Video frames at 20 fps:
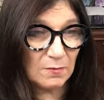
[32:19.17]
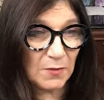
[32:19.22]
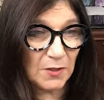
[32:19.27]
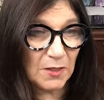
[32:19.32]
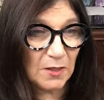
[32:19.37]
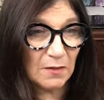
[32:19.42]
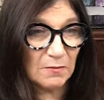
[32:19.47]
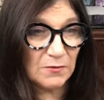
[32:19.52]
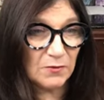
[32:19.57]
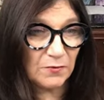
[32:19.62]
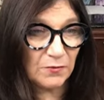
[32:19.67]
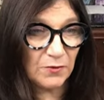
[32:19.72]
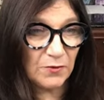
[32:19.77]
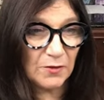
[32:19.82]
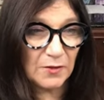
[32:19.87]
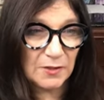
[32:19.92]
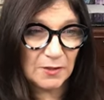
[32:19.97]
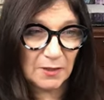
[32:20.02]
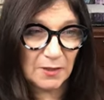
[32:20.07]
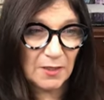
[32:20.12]
becomes for
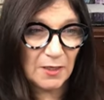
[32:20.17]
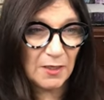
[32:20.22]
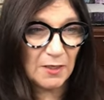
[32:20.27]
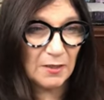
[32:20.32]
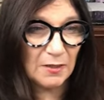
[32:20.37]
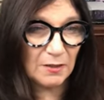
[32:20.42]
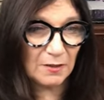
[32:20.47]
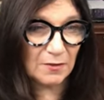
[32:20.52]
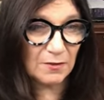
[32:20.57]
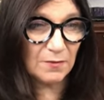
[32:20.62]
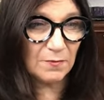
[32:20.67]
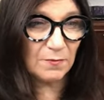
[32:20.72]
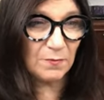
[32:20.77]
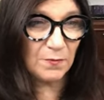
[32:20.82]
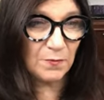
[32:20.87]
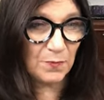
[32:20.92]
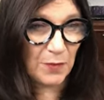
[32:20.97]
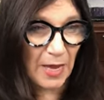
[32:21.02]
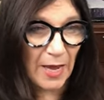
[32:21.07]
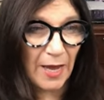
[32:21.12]
you as the heat
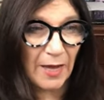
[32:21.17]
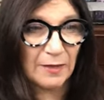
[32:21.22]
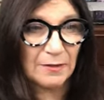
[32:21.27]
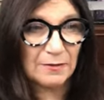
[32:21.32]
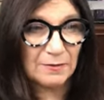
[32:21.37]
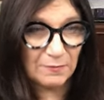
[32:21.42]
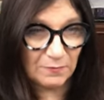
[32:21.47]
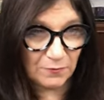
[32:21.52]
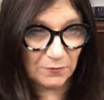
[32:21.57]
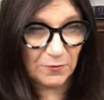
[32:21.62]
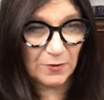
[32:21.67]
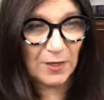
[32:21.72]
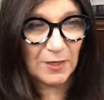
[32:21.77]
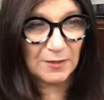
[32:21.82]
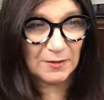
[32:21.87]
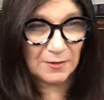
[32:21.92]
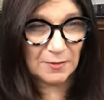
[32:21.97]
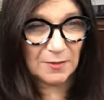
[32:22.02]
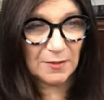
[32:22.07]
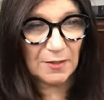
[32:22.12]
bad for
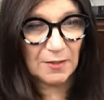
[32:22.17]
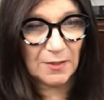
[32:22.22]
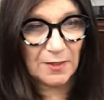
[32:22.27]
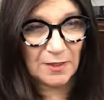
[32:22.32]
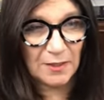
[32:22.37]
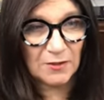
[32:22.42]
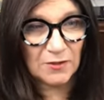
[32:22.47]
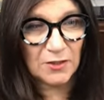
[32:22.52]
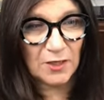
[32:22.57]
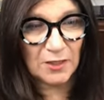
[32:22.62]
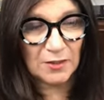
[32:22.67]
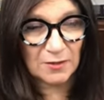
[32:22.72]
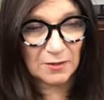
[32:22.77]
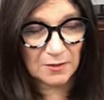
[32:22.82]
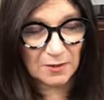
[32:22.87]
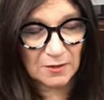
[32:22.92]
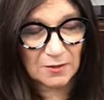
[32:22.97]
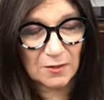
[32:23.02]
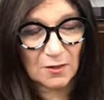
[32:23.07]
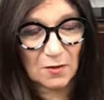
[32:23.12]
as the heat
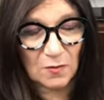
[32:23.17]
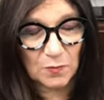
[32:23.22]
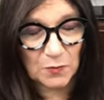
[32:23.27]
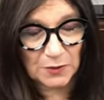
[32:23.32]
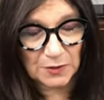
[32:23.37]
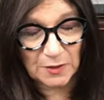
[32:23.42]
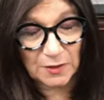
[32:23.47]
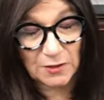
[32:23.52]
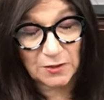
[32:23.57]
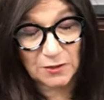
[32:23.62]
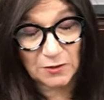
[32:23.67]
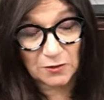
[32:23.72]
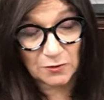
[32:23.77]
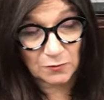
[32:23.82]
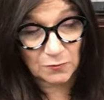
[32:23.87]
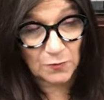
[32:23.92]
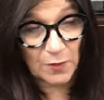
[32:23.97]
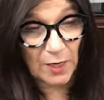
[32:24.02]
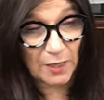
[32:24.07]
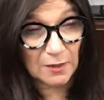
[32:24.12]
changes its composition,
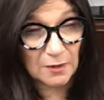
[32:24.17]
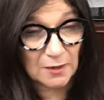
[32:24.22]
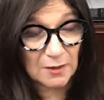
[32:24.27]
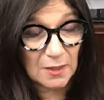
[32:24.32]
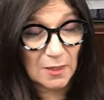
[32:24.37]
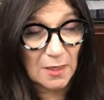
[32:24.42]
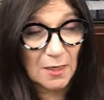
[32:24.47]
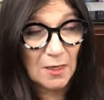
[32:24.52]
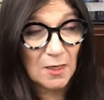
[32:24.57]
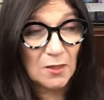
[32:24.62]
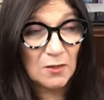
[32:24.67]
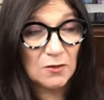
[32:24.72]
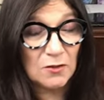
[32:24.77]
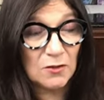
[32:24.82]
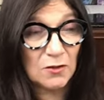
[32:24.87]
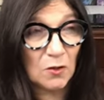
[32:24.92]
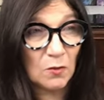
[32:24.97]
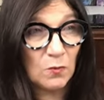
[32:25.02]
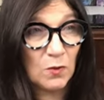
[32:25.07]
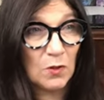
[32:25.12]
correct.
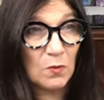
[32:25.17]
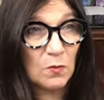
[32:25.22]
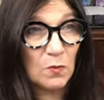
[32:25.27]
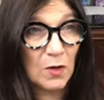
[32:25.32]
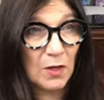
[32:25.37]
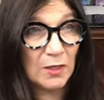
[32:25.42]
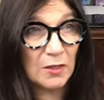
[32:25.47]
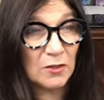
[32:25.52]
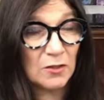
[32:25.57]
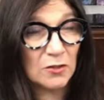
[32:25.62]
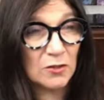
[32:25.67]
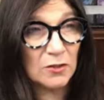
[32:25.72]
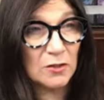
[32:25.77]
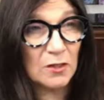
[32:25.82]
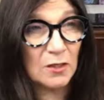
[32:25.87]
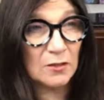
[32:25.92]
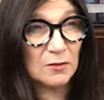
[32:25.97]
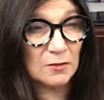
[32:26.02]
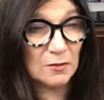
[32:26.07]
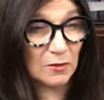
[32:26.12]
So we want to
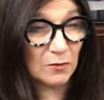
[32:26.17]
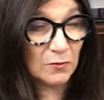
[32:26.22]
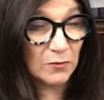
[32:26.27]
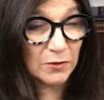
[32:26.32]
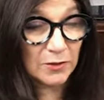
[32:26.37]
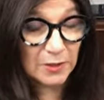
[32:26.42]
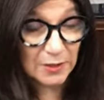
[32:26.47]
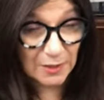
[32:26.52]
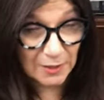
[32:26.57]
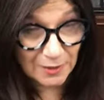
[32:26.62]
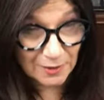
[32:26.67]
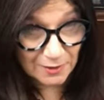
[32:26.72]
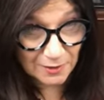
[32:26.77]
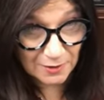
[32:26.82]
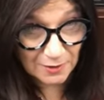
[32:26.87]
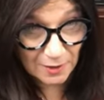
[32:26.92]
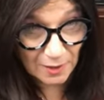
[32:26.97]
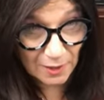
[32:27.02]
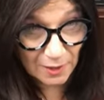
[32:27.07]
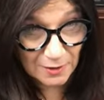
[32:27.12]
cook on lower
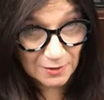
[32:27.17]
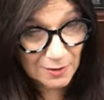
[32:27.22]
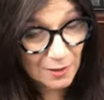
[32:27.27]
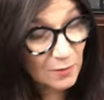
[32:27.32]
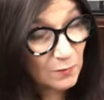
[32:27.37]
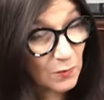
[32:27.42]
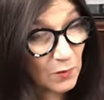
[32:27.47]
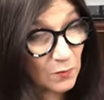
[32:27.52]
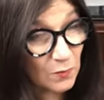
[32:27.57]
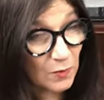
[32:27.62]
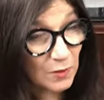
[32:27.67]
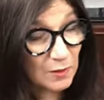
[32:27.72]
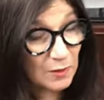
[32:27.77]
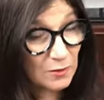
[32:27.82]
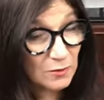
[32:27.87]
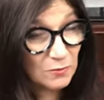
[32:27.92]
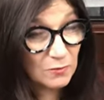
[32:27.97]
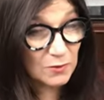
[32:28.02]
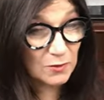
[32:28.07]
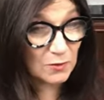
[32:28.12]
heats, guys, and we want to
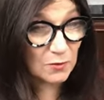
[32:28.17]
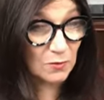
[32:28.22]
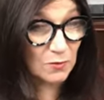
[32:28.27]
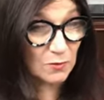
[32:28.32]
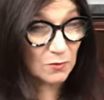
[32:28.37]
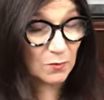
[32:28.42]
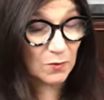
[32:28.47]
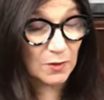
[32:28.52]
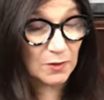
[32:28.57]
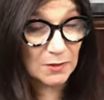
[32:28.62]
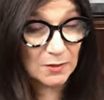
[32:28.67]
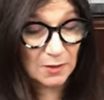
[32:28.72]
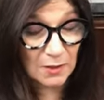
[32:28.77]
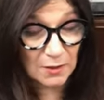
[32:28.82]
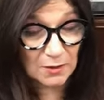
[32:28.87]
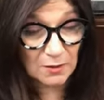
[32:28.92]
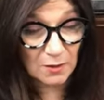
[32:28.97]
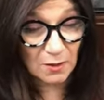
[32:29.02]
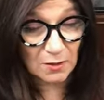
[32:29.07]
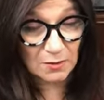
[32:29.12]
use those oils that
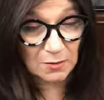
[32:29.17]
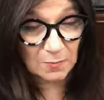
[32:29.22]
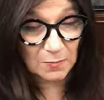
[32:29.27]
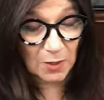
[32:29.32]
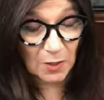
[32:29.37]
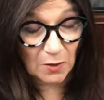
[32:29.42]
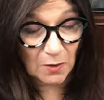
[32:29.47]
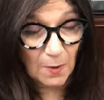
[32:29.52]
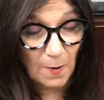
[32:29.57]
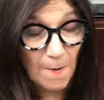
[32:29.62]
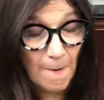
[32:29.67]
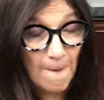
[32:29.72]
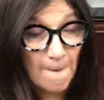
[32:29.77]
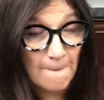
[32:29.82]
I talked about.